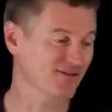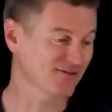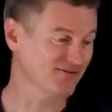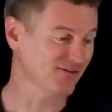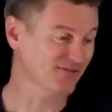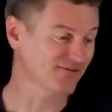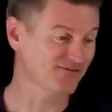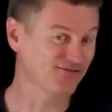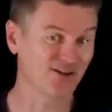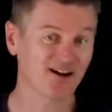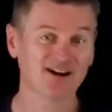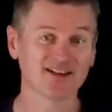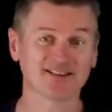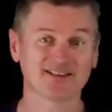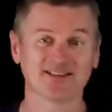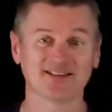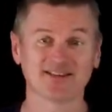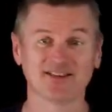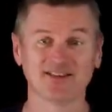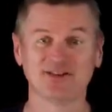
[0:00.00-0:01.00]
of
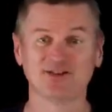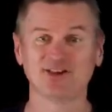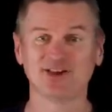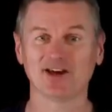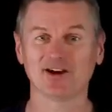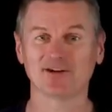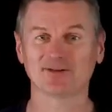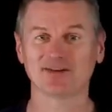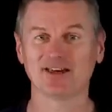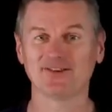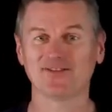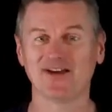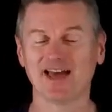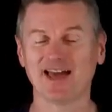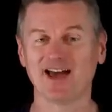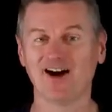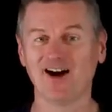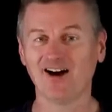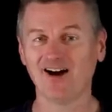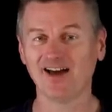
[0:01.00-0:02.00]
advances in generative
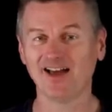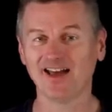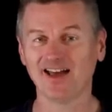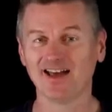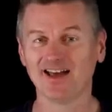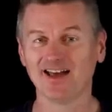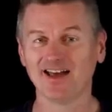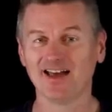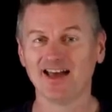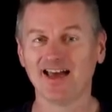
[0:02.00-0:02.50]
AI,